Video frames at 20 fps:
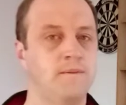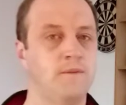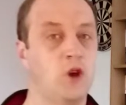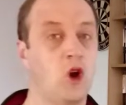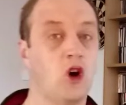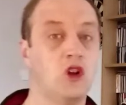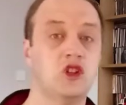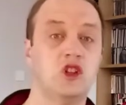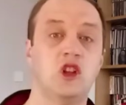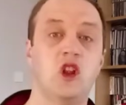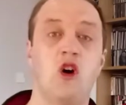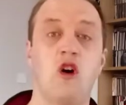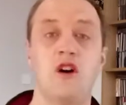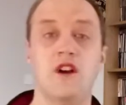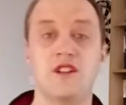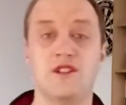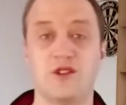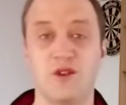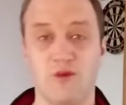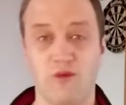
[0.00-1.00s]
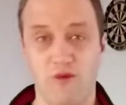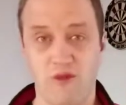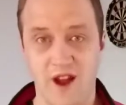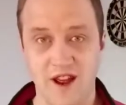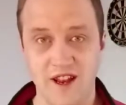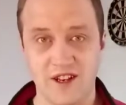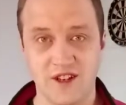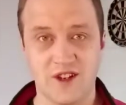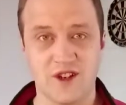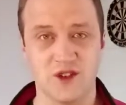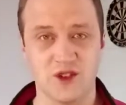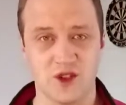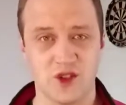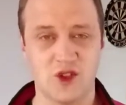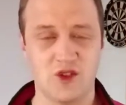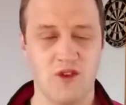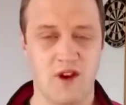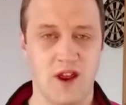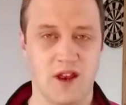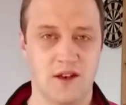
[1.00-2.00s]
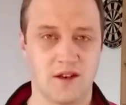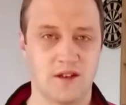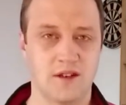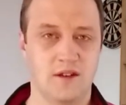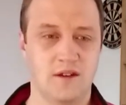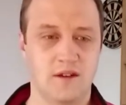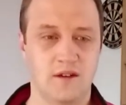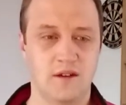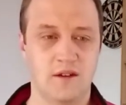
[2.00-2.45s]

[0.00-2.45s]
God's law is the right constraint.